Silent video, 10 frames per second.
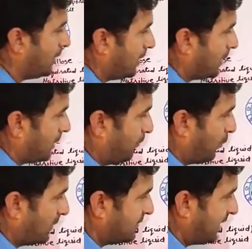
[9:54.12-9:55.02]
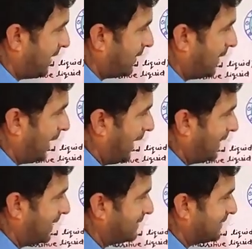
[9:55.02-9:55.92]
the pollen sac,
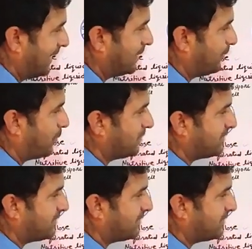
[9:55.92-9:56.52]
and inside the pollen